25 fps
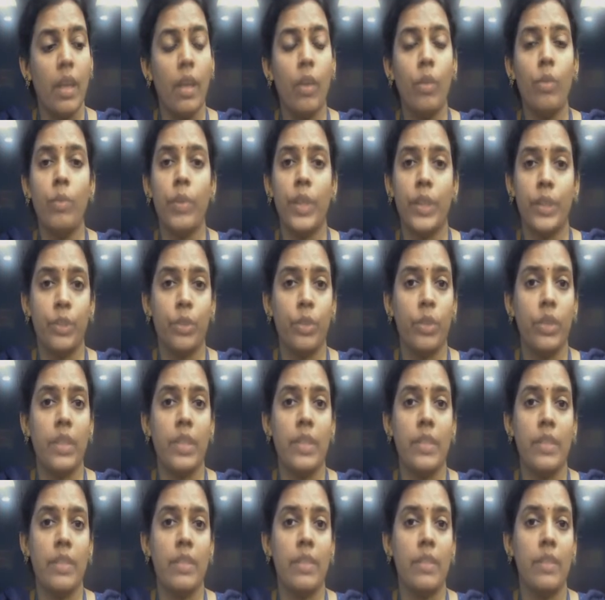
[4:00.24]
how
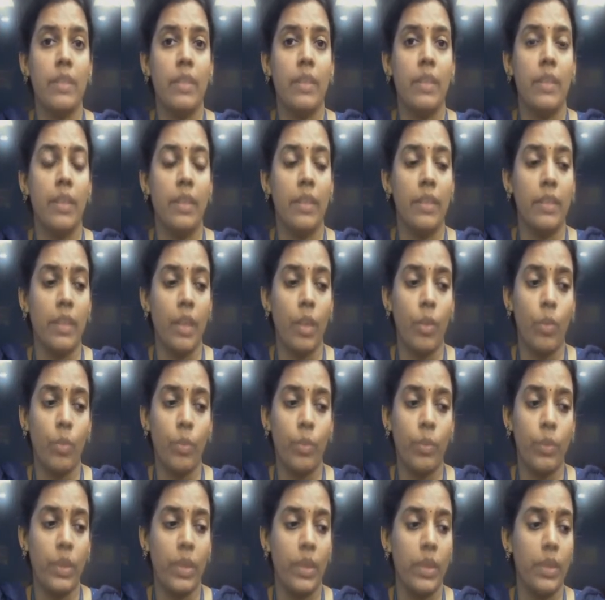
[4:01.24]
assurance
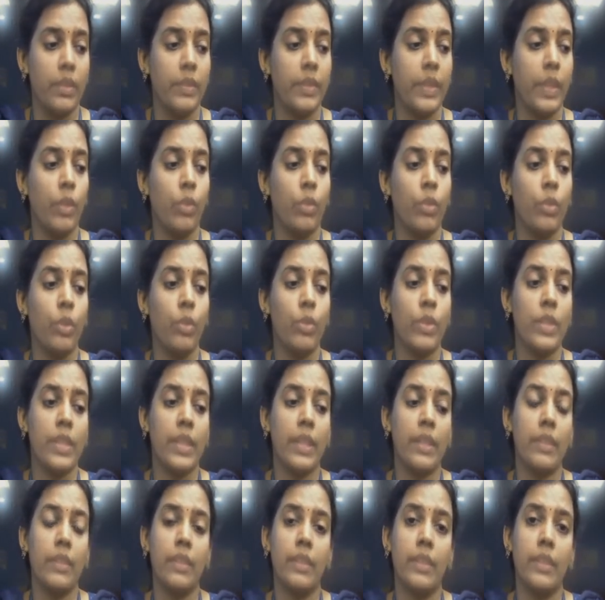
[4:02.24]
now looks
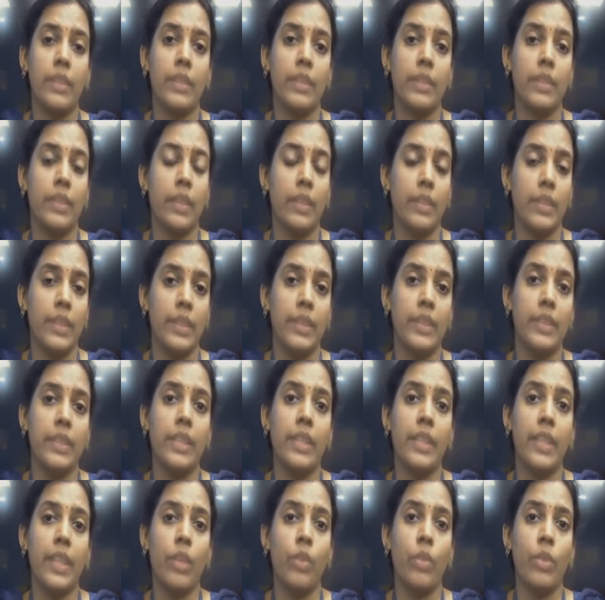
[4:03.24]
at the
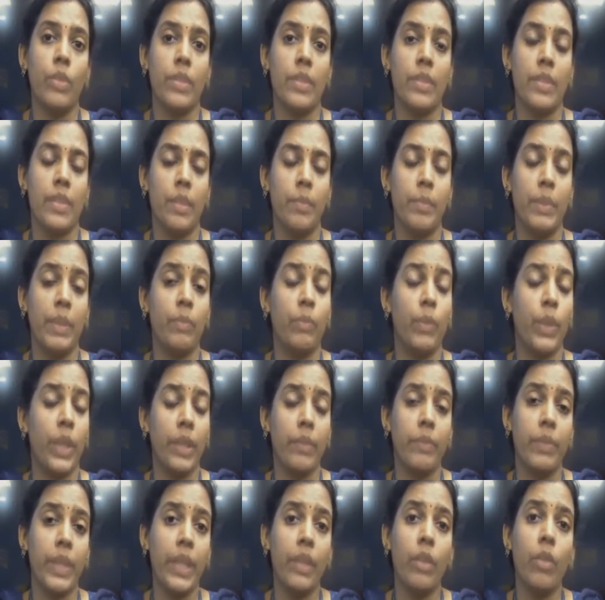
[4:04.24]
digital ecosystem, and
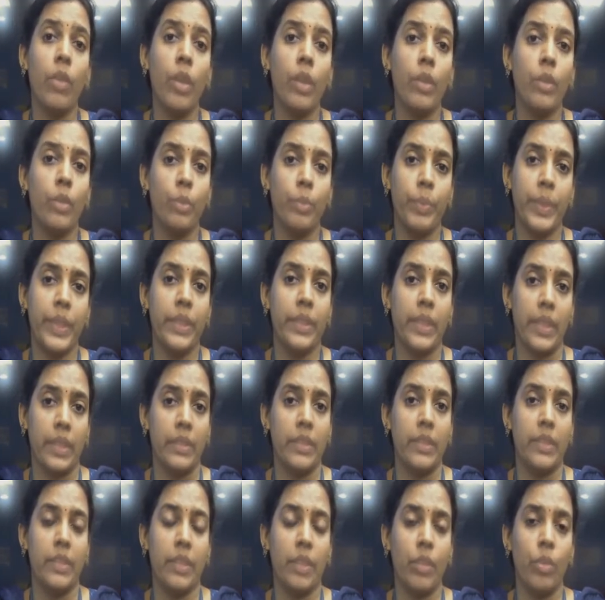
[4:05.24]
where all do we touch,